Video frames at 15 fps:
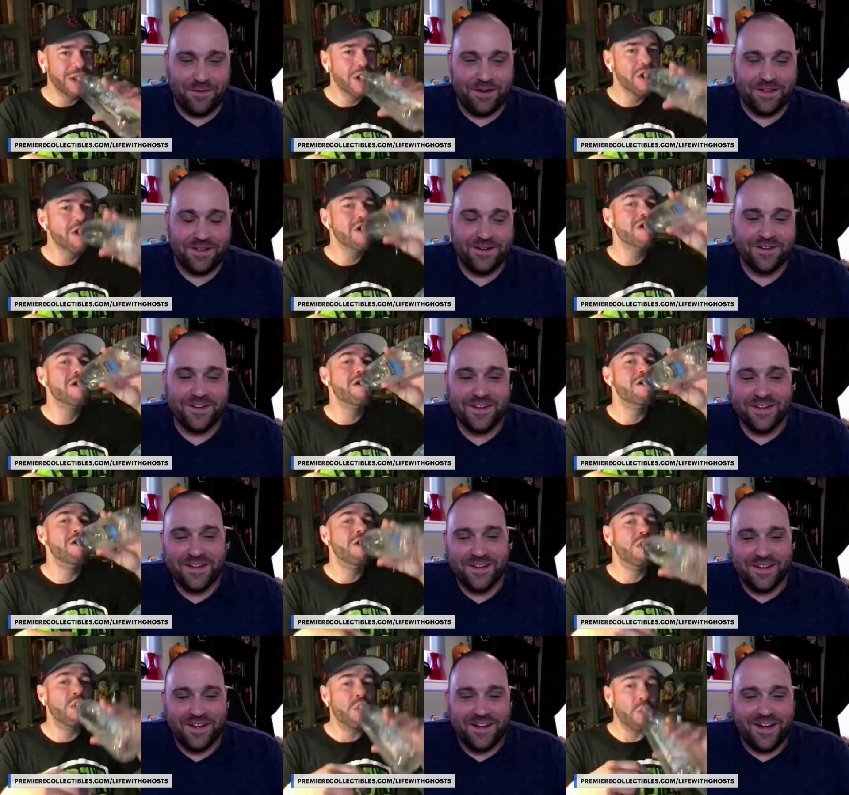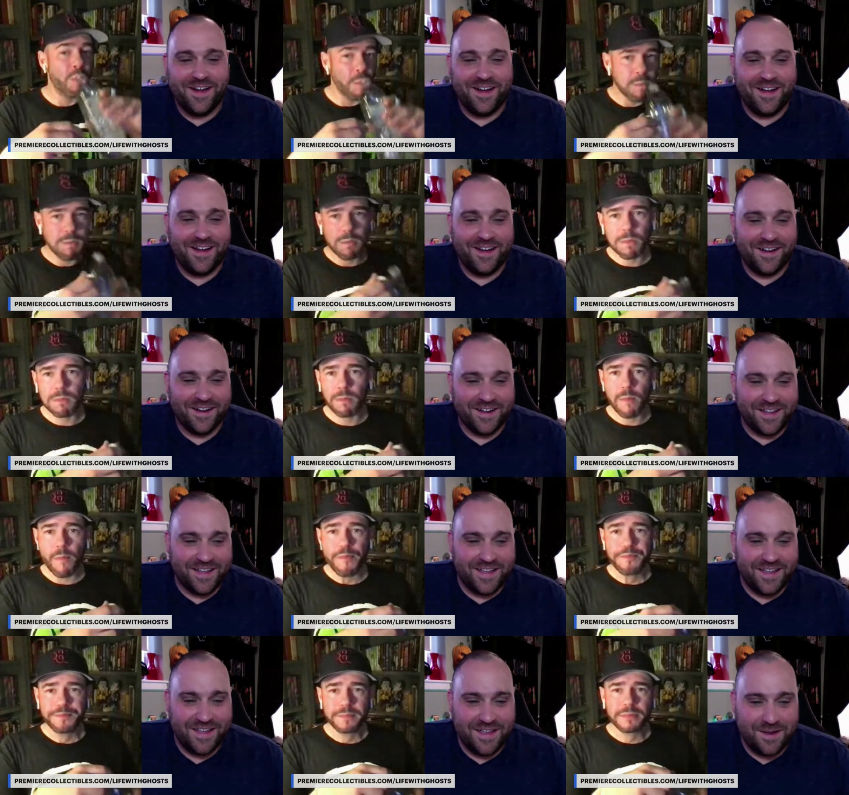Speaker 1: funny though. Uh,
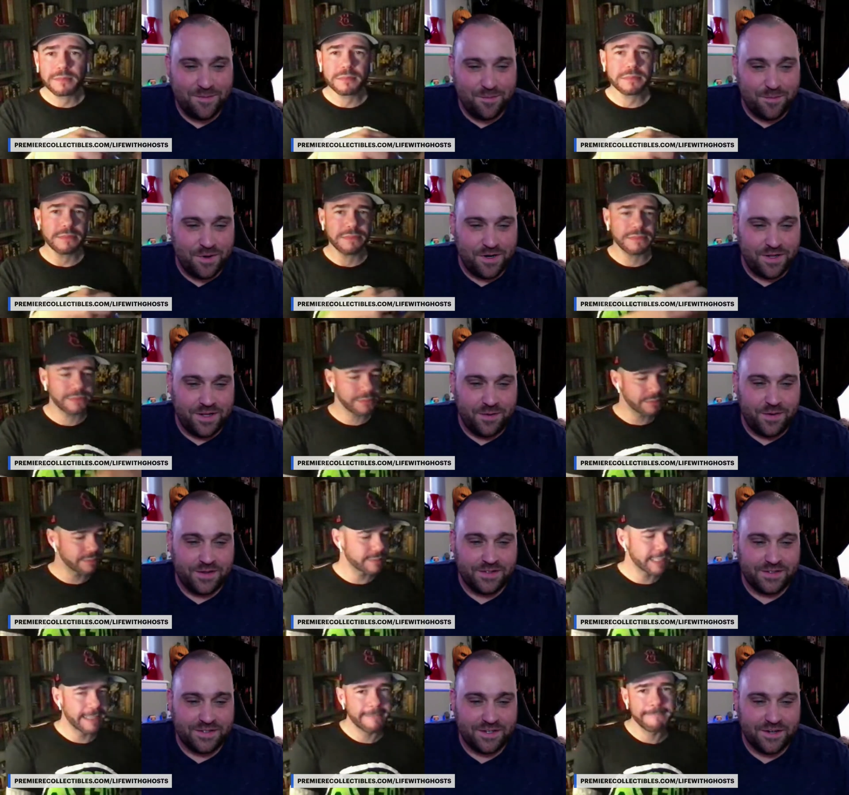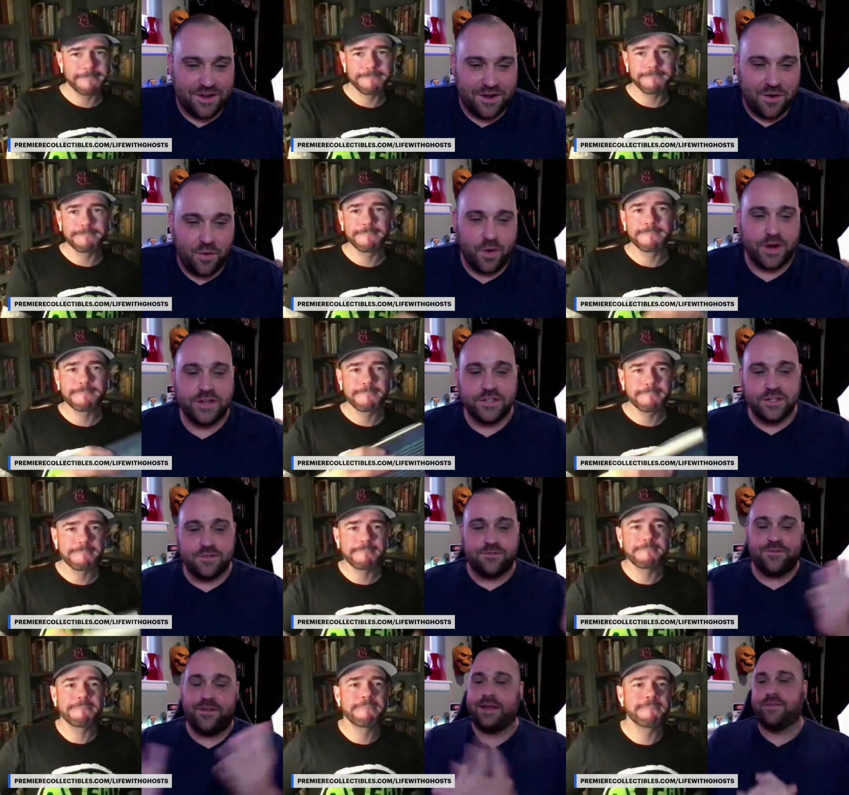Kimberly wants to know, what is your
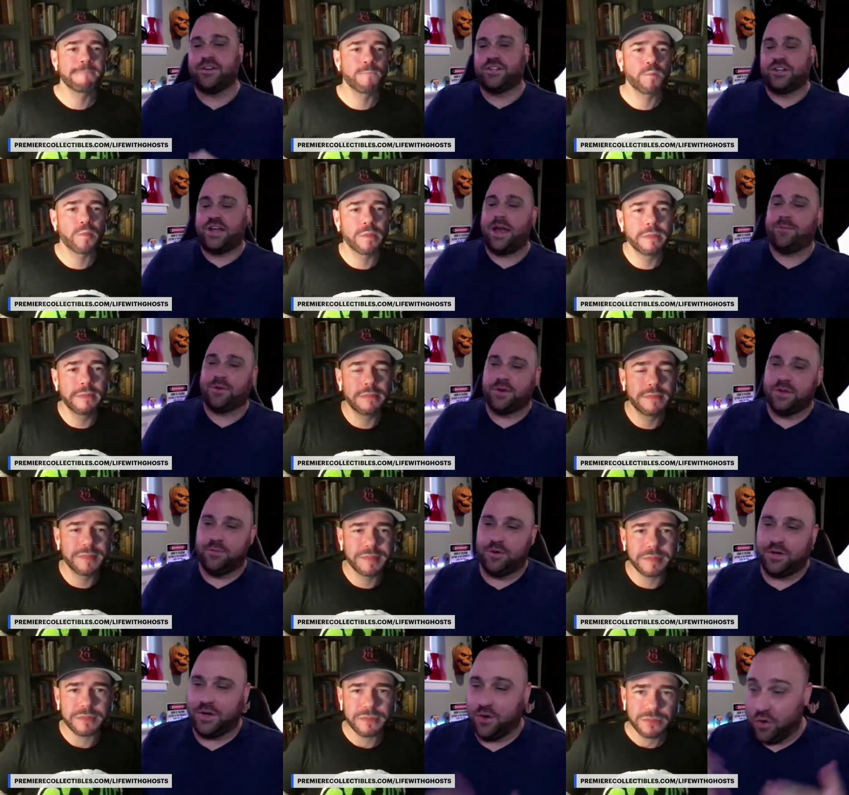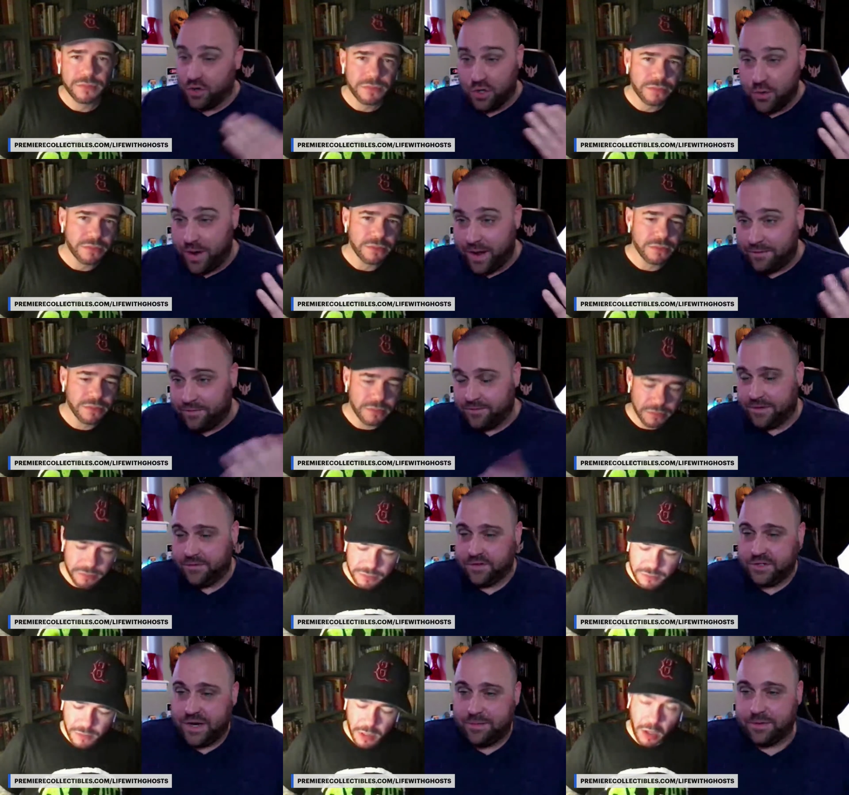favorite chapter in the book, or do you have
Speaker 2: a
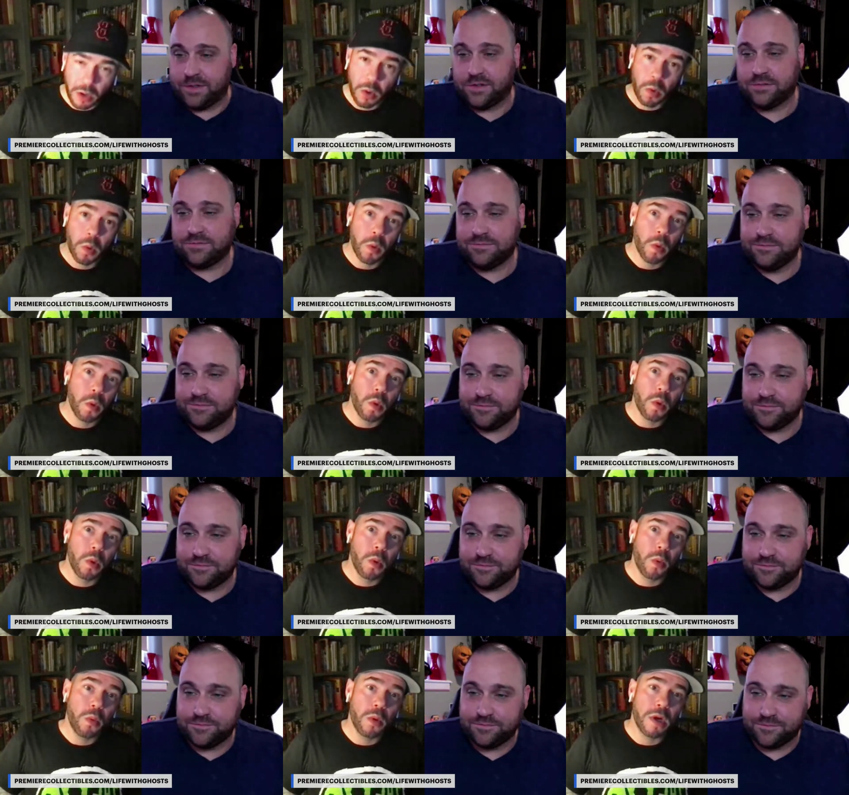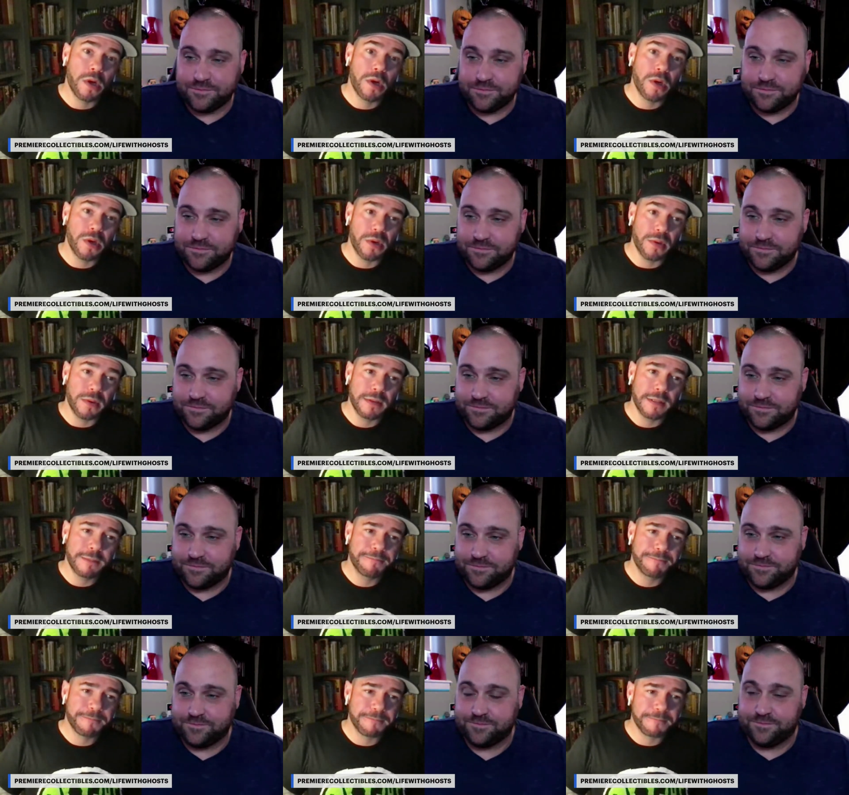
Speaker 1: favorite chapter?
Speaker 2: Whoa.
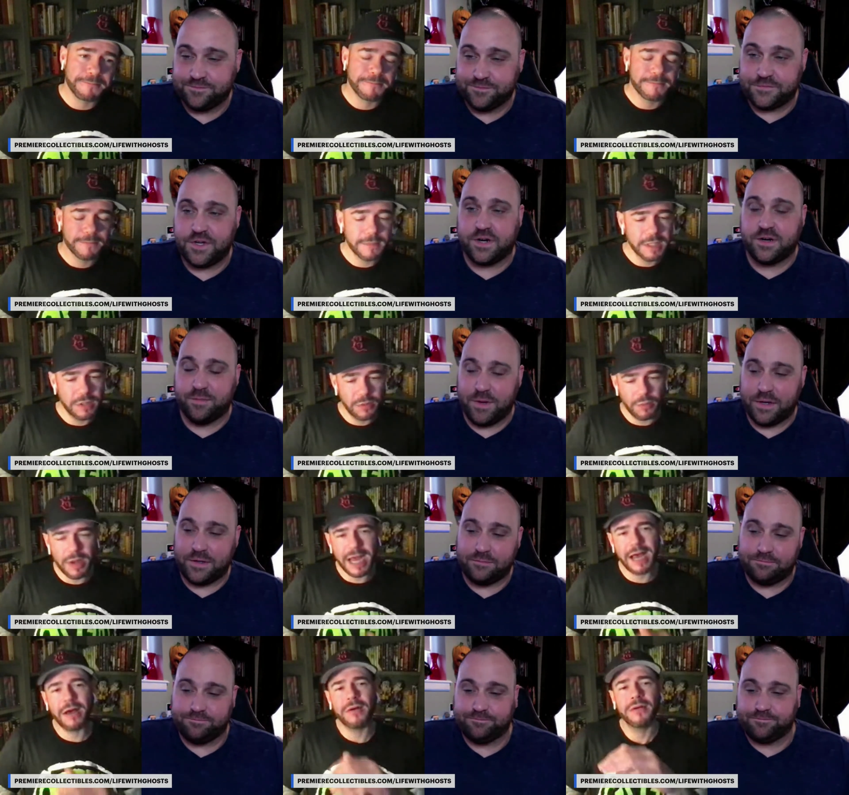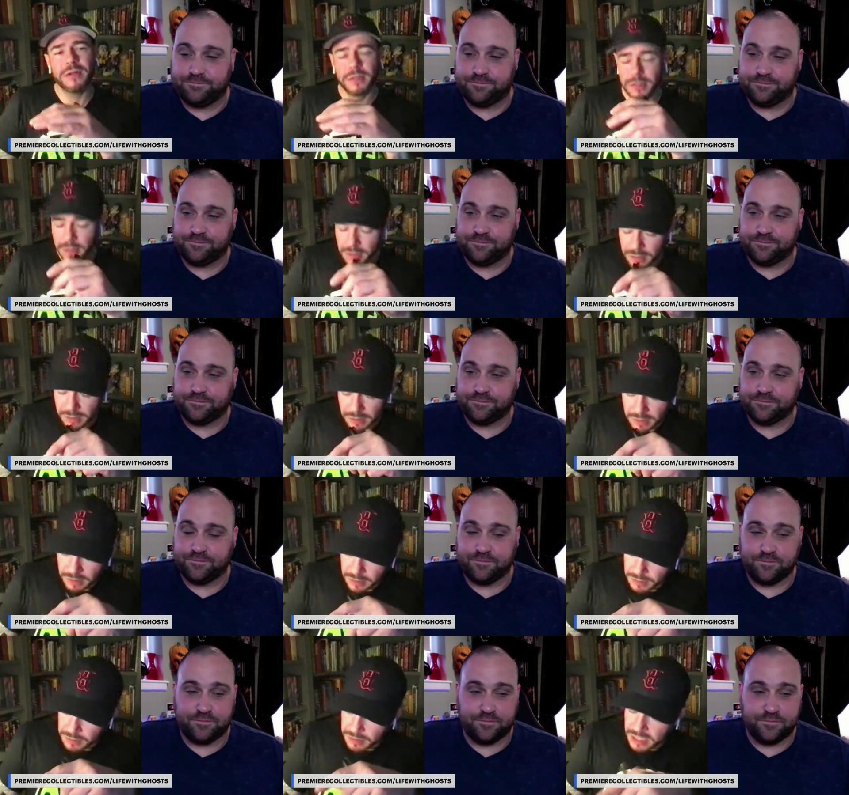Hmm. Hard to pick. Wow.
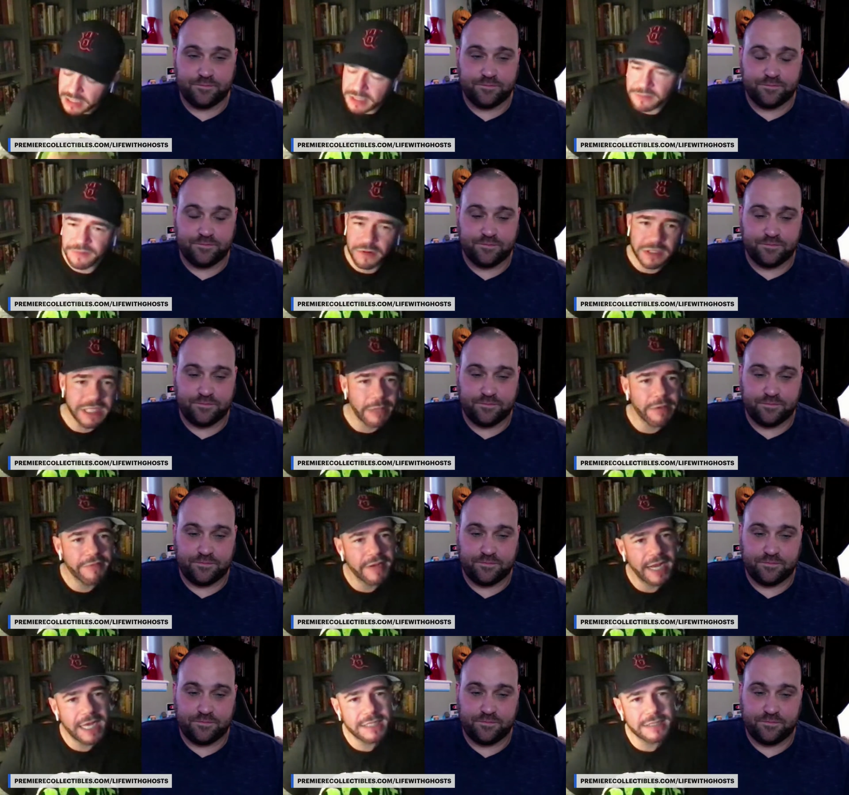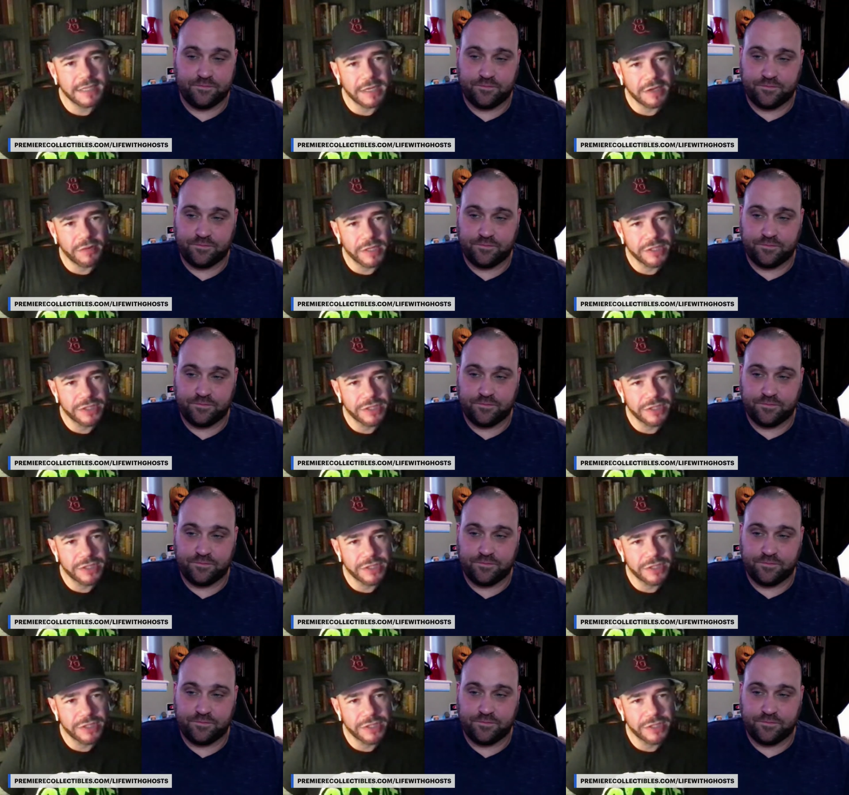That's the first time I've been asked that